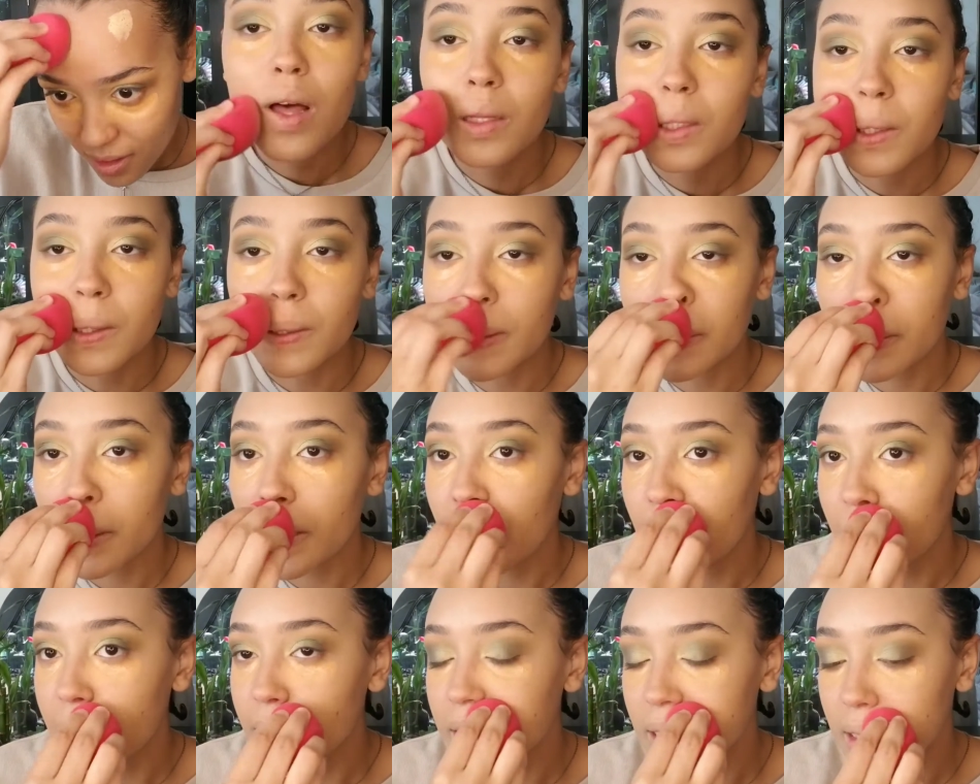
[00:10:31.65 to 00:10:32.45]
The only thing
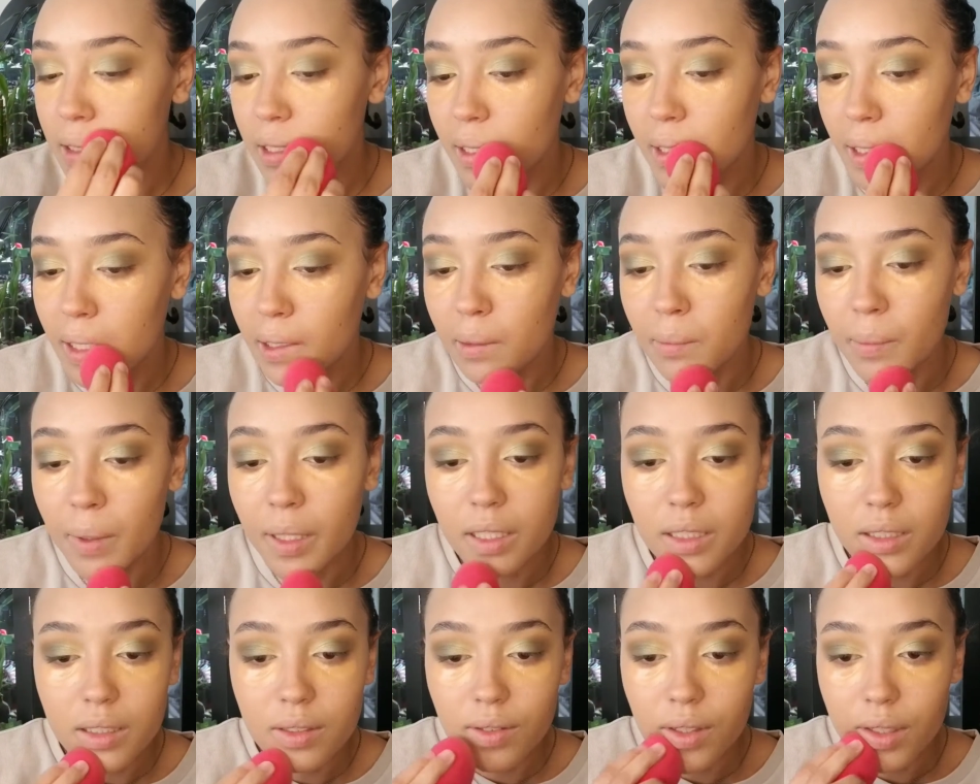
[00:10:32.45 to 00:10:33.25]
I say about
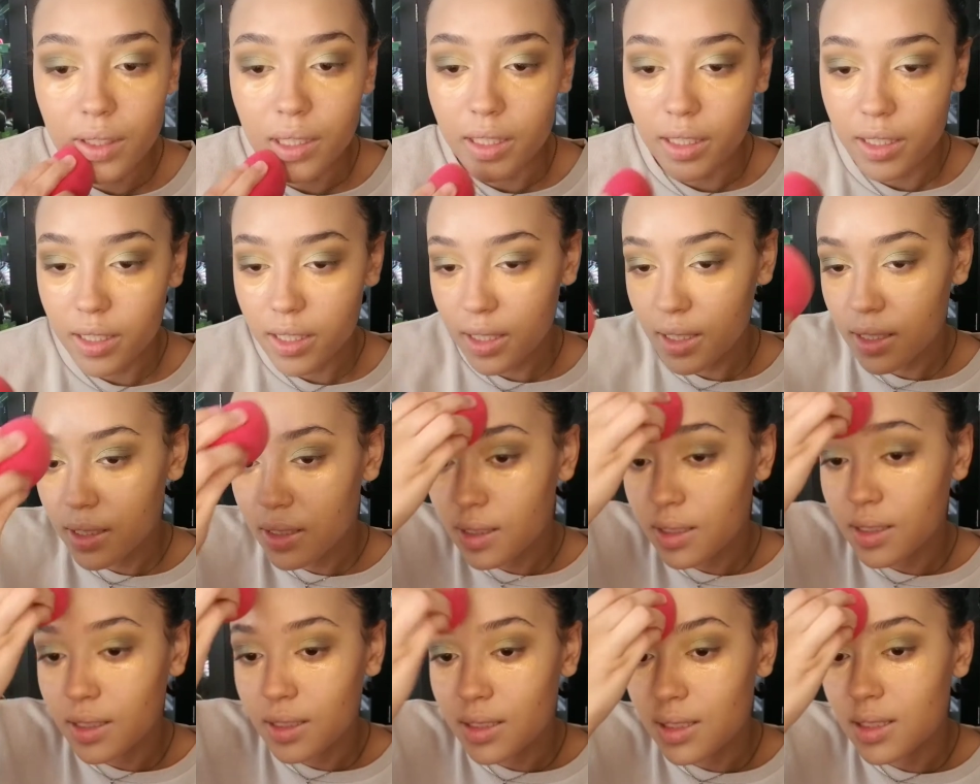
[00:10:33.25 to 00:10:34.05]
this foundation
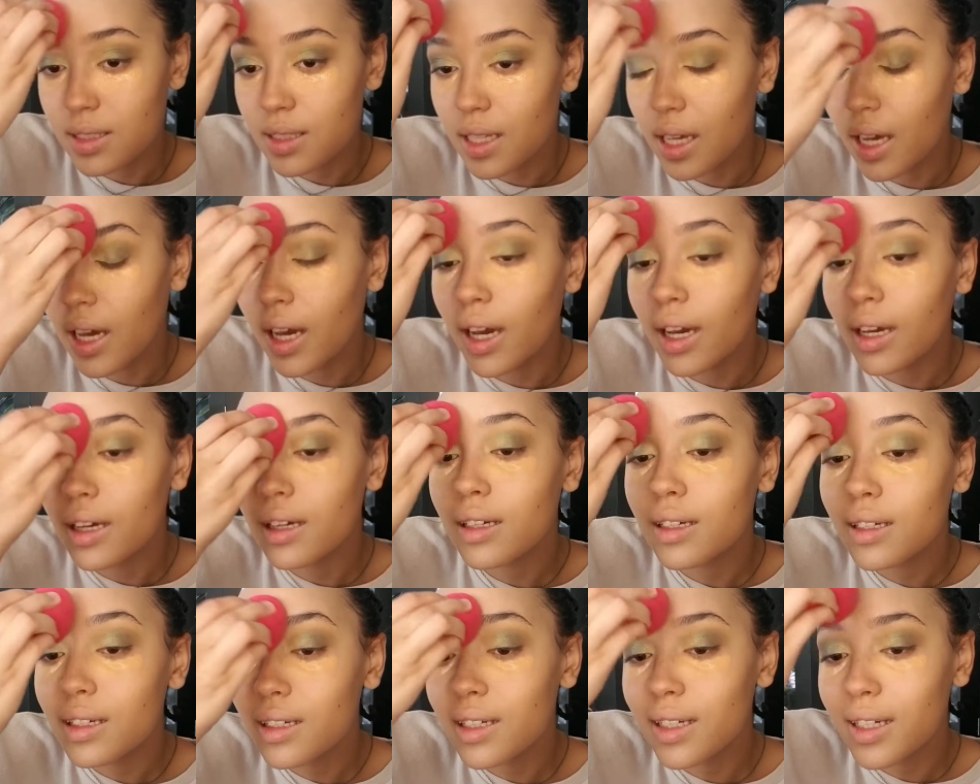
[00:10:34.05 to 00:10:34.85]
is that
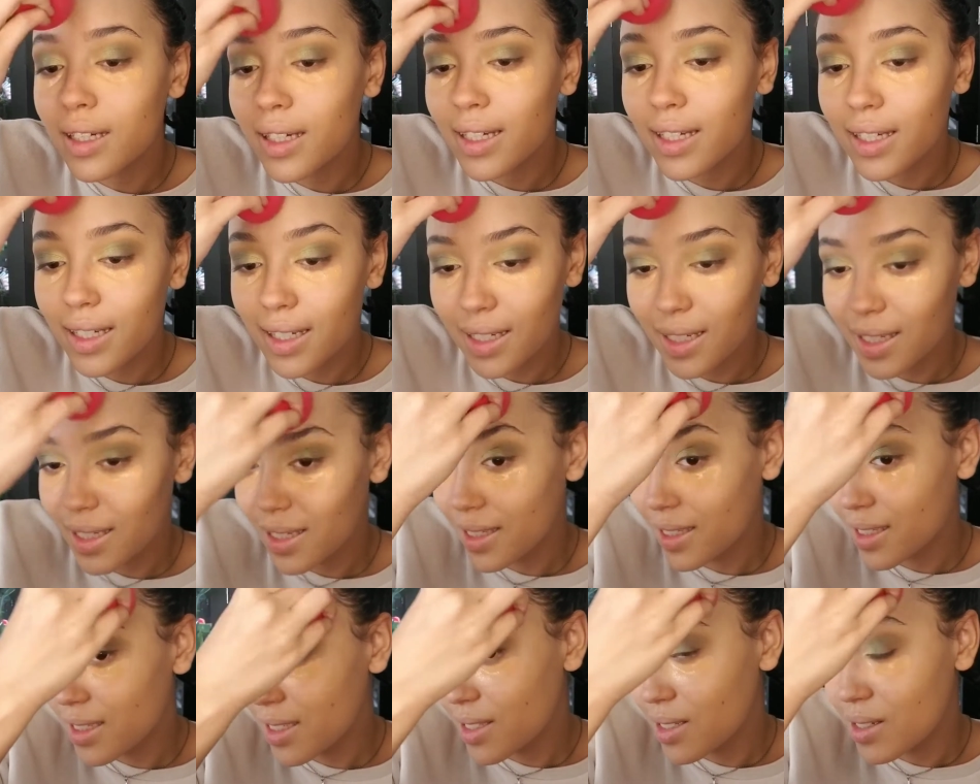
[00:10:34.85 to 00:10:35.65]

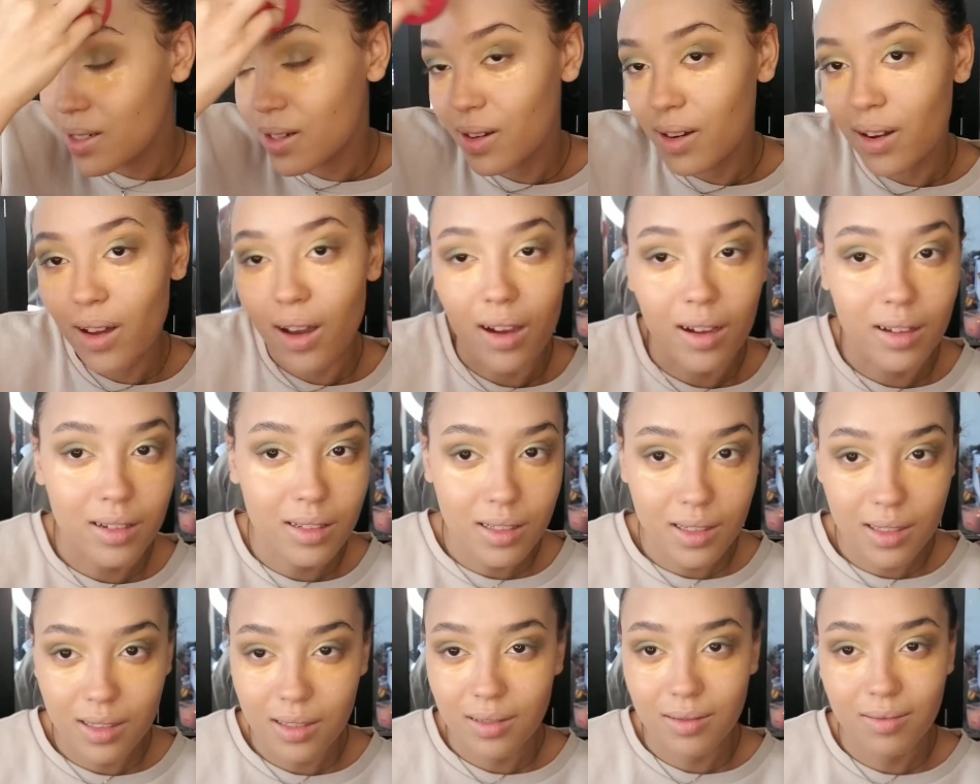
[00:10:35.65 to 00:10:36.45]
it is not
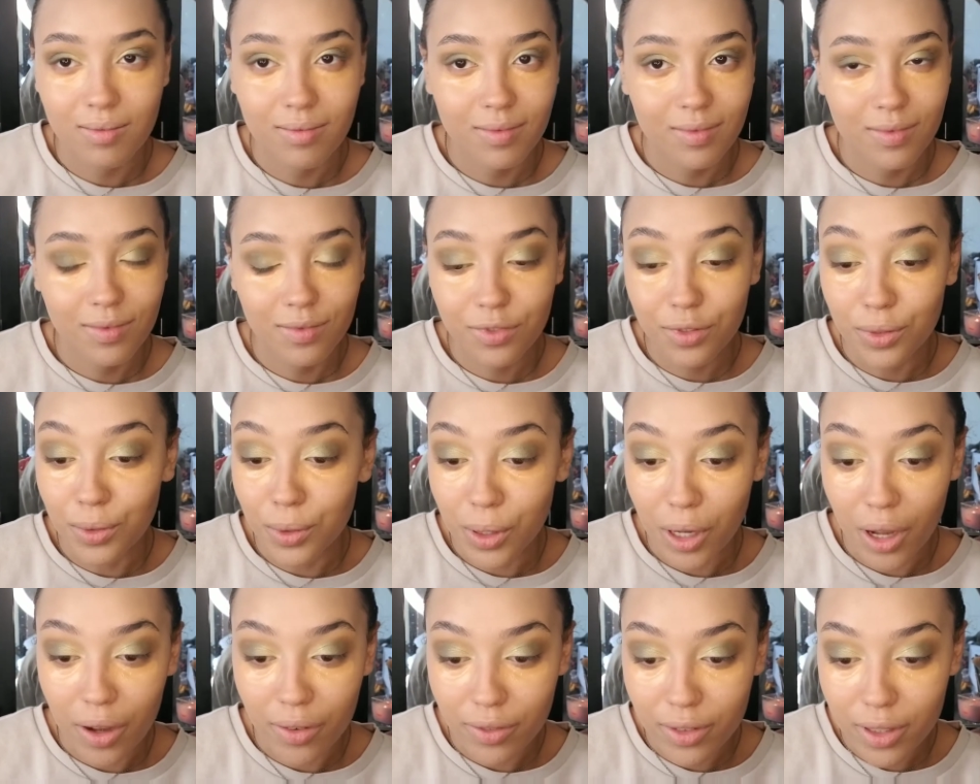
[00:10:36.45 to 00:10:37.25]
full
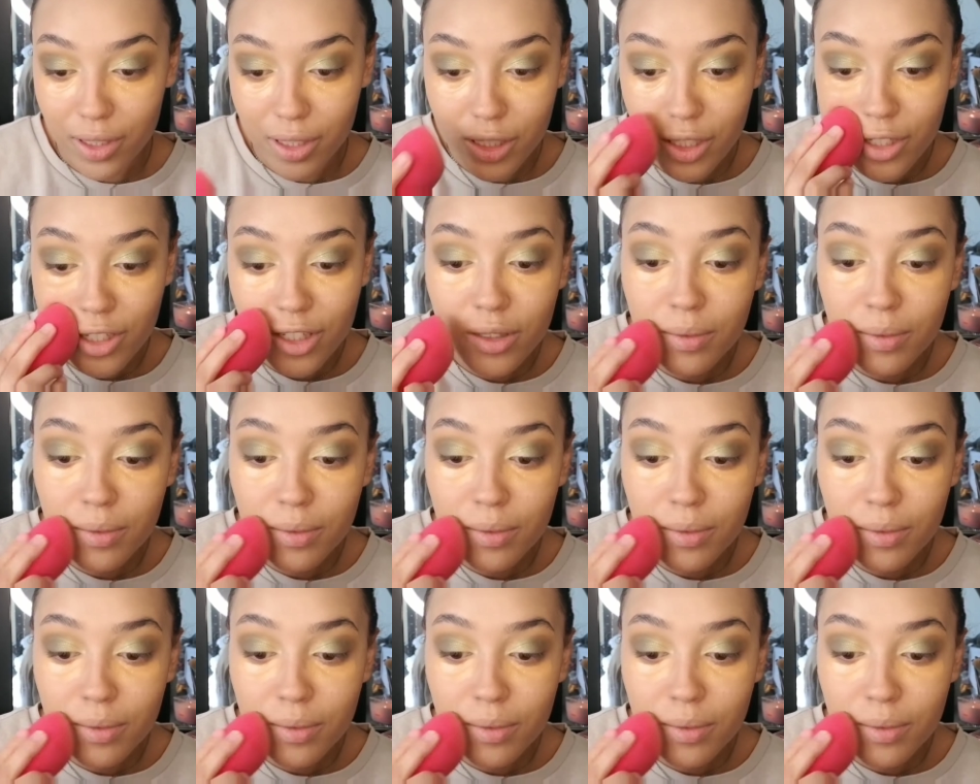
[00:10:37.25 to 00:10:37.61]
coverage.